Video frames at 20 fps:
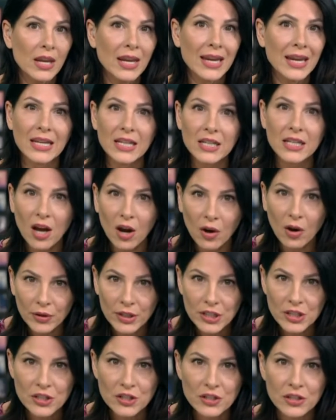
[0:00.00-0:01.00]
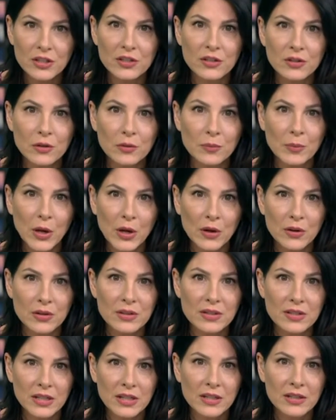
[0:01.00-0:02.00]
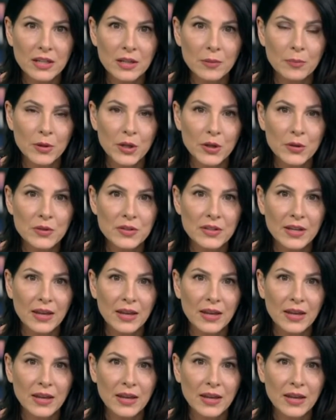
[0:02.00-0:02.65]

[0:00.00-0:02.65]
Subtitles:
encouraged and took part in the abuse